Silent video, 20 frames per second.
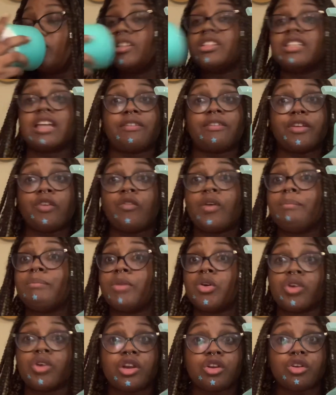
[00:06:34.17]
definitely with
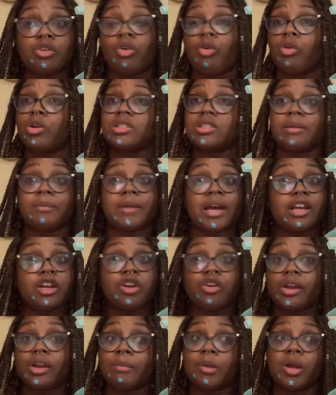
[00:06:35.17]
milk or some kind of
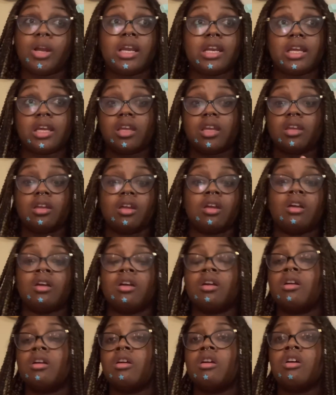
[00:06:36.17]
creamer in
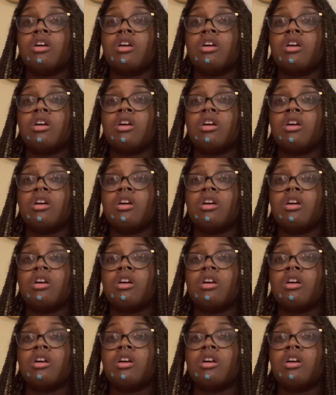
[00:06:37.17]
it.